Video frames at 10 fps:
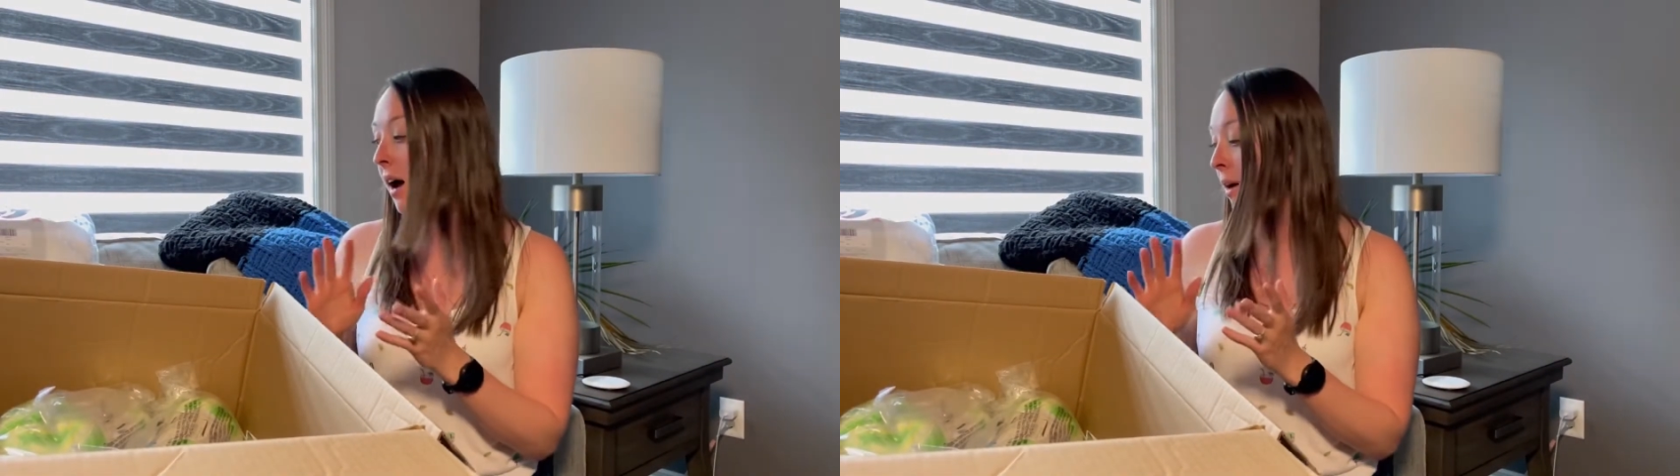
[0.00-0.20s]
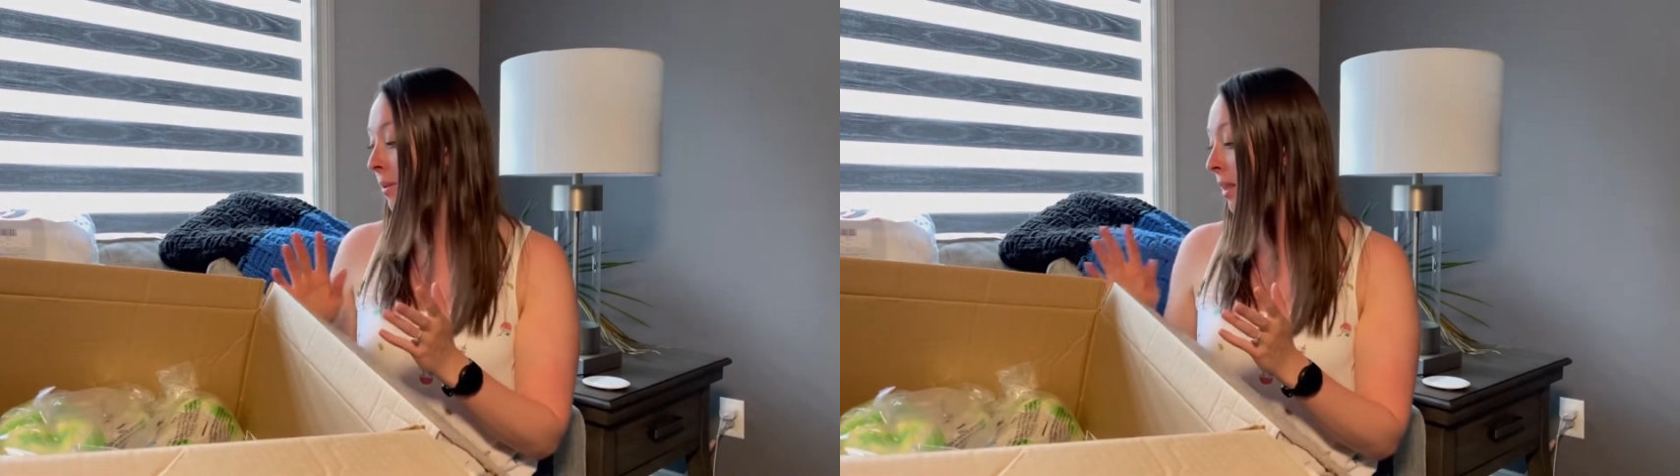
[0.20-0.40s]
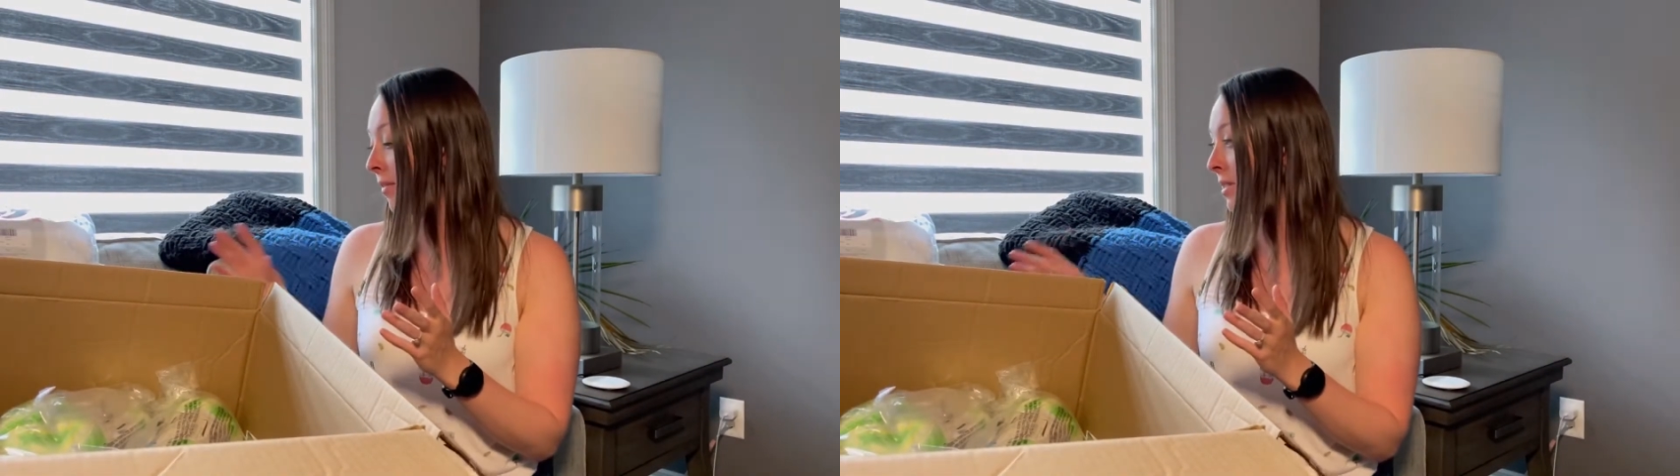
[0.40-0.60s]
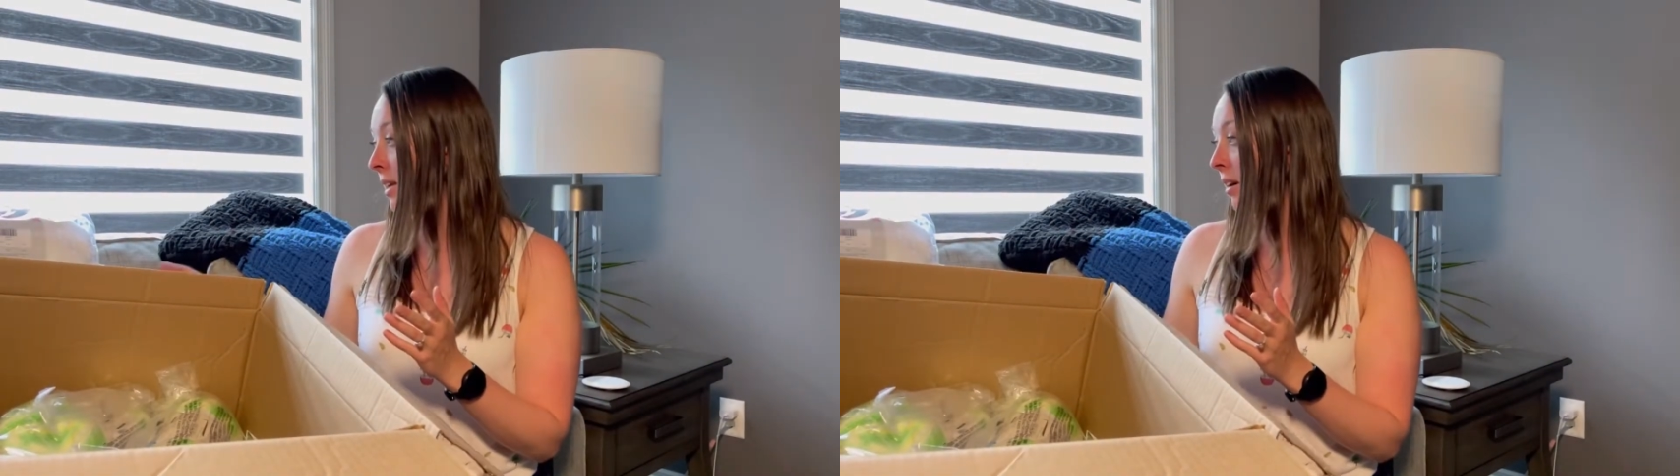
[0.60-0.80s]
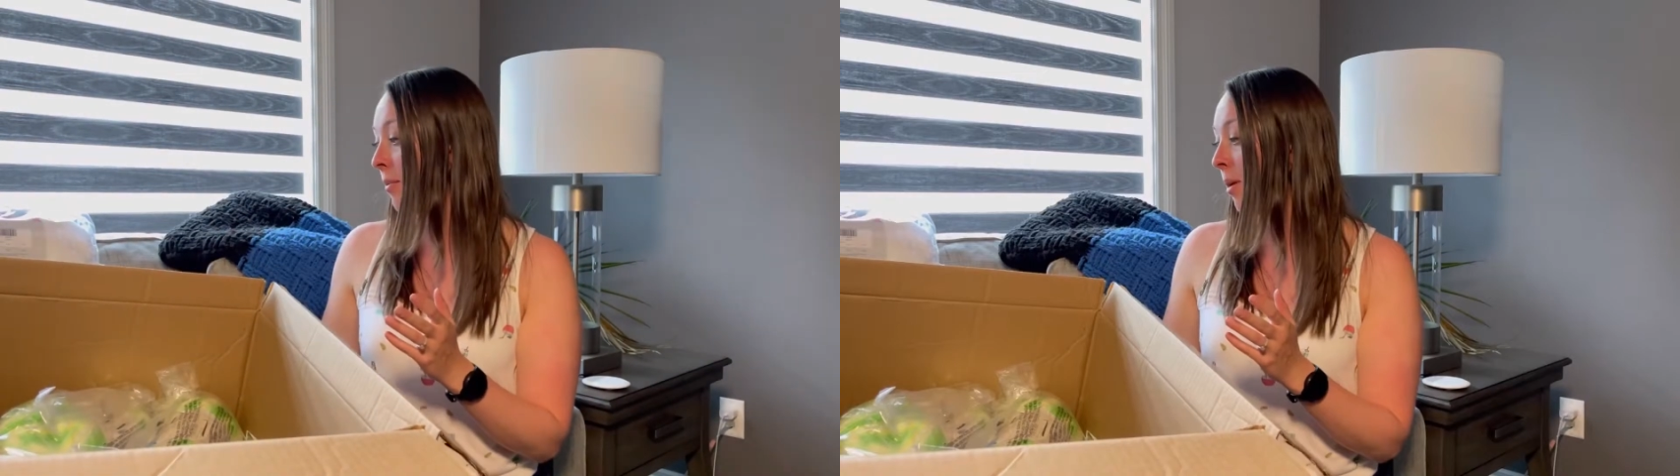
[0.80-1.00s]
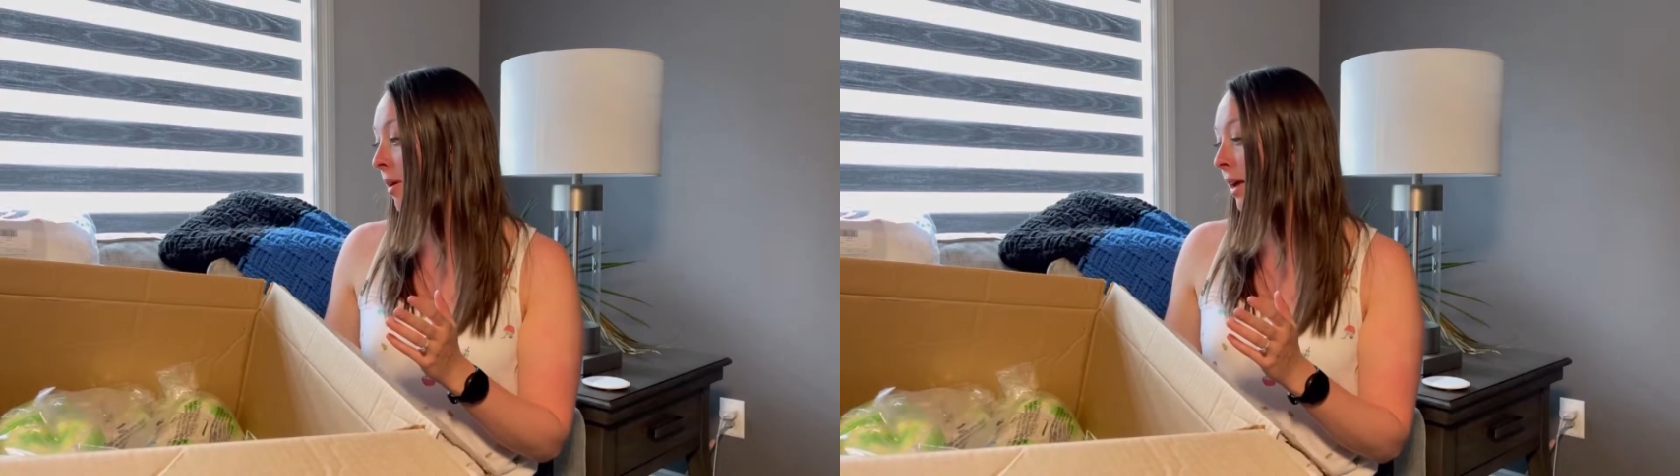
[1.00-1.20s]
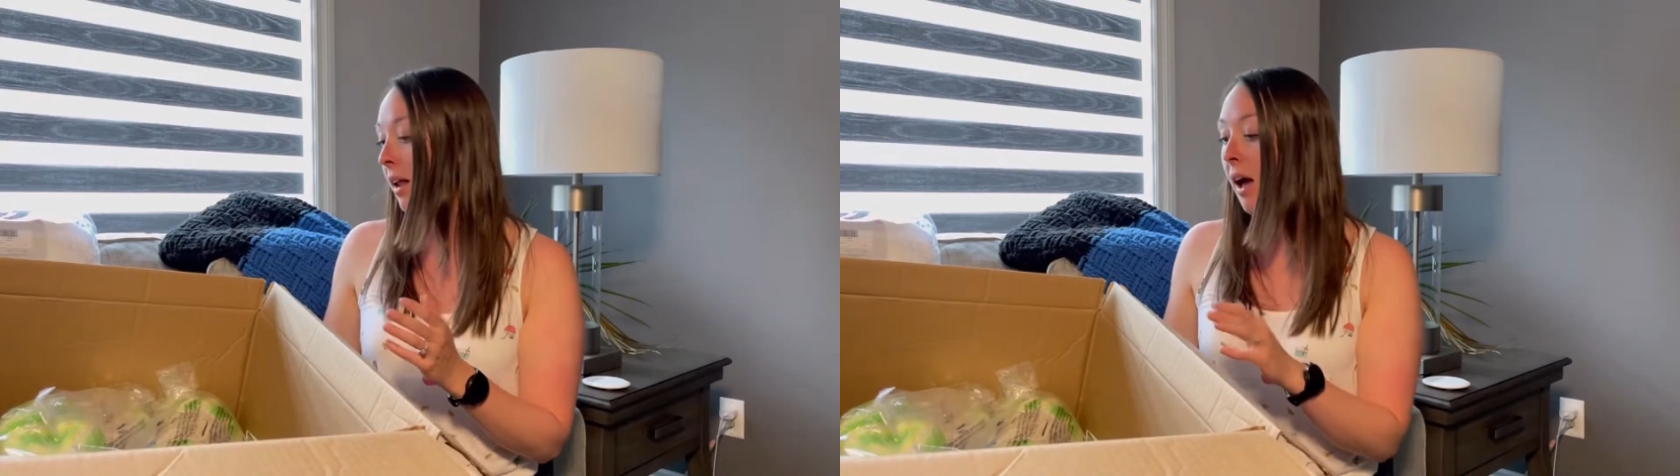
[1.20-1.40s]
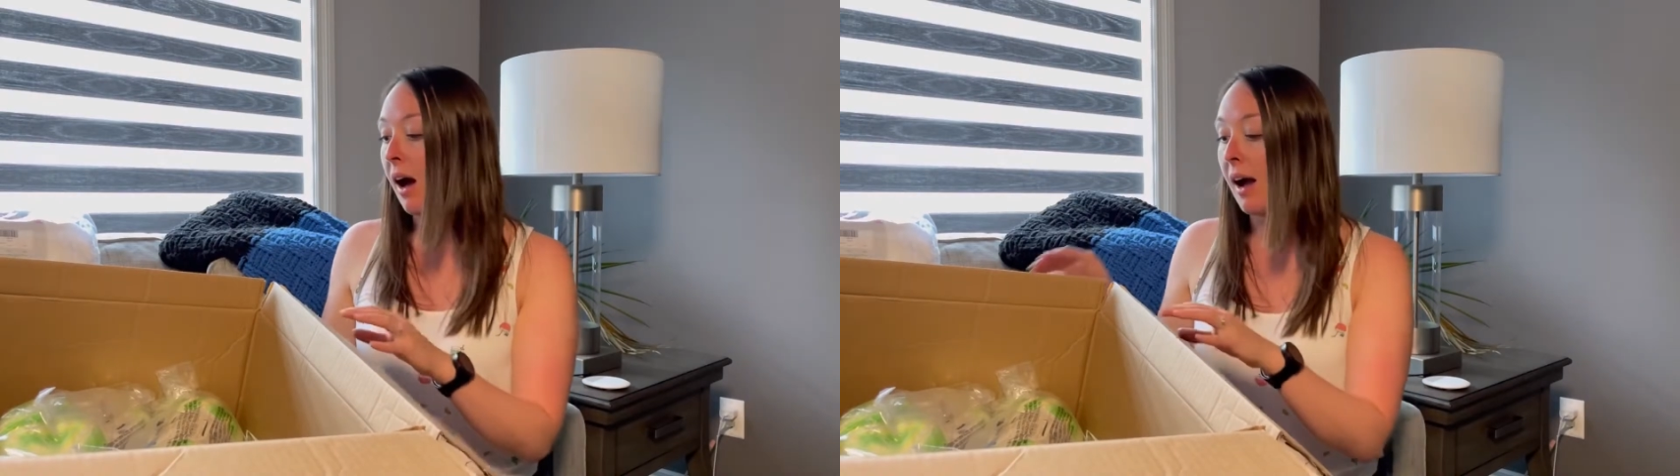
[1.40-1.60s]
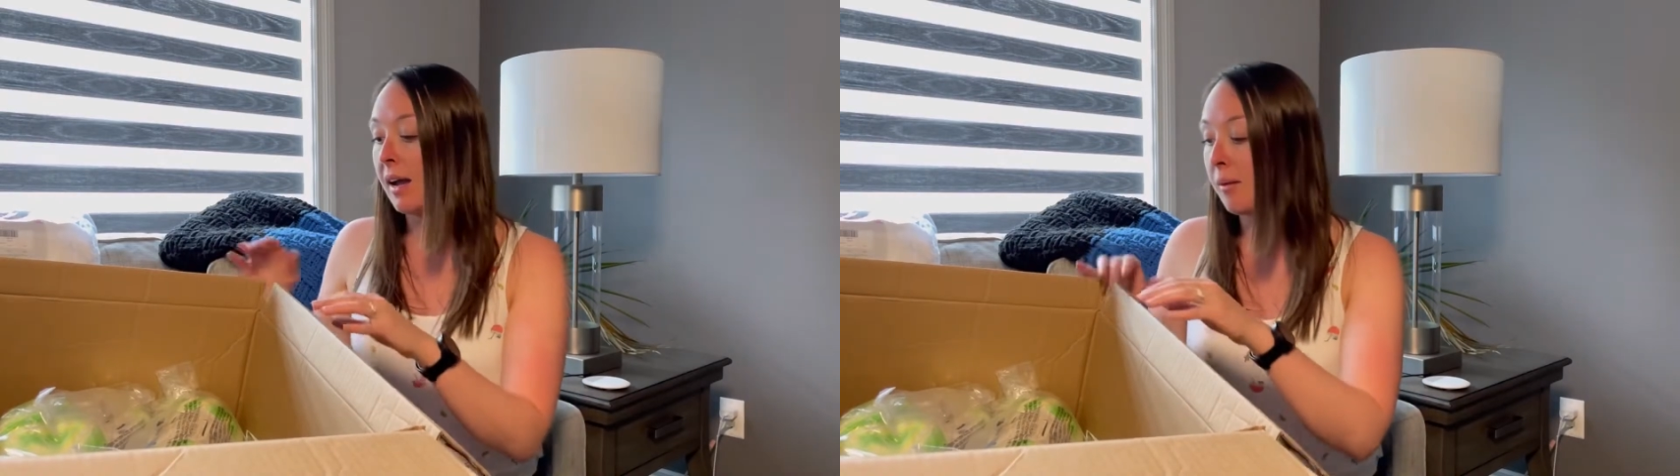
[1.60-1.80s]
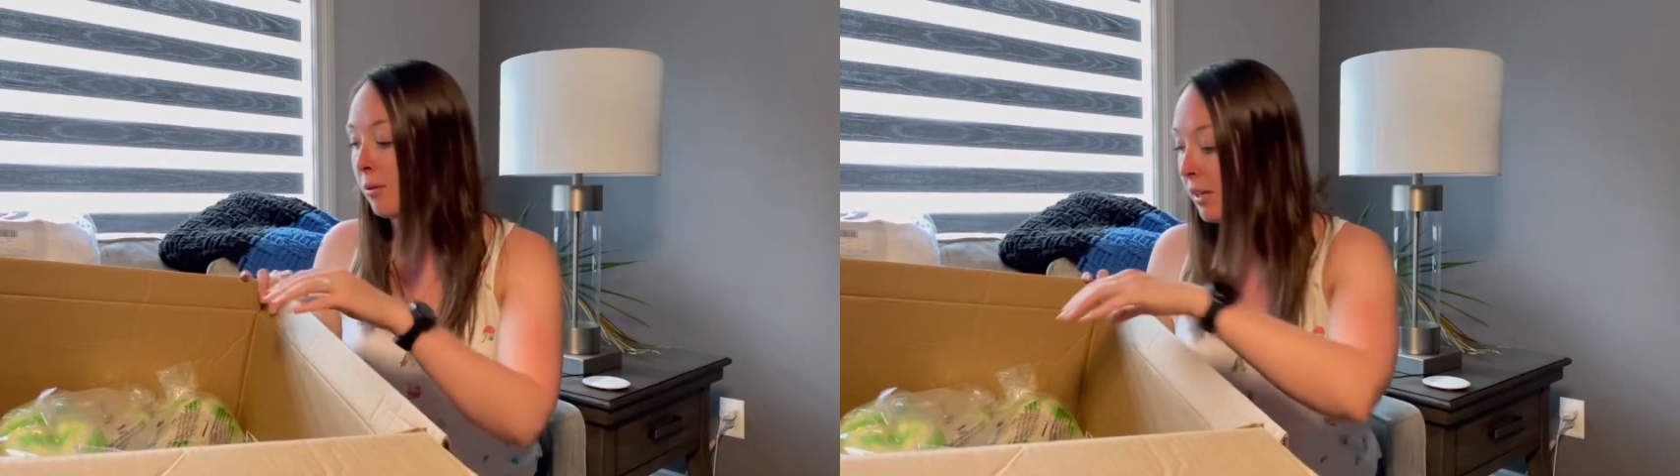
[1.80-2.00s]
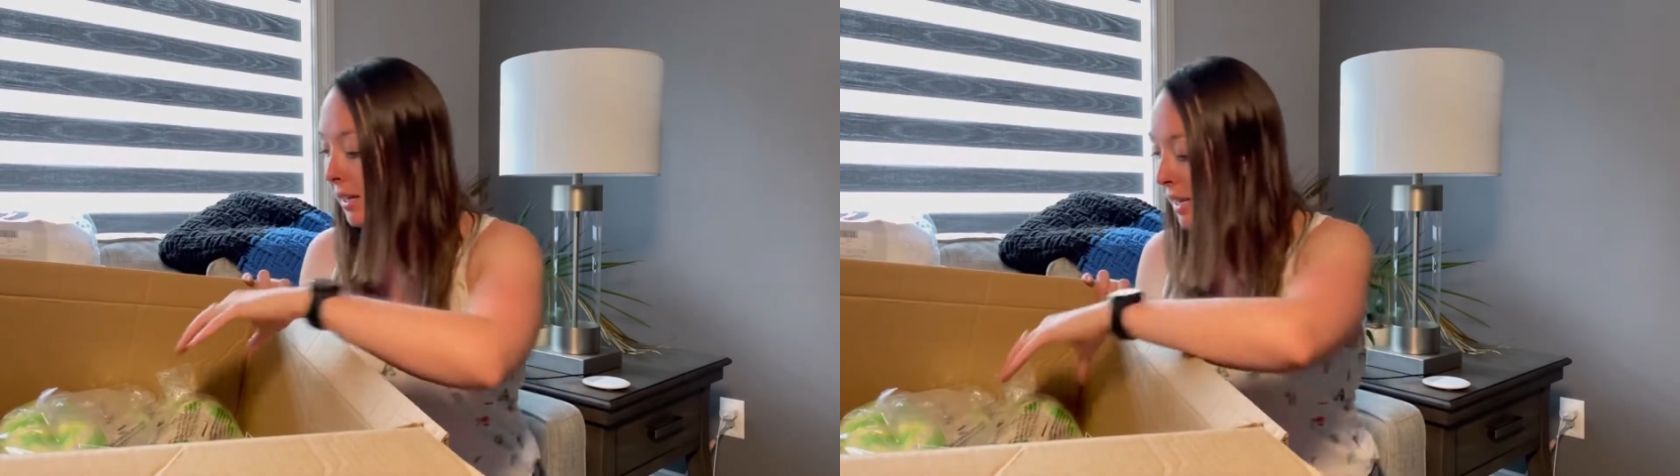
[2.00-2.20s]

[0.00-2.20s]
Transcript: I would love to hear about it. I am really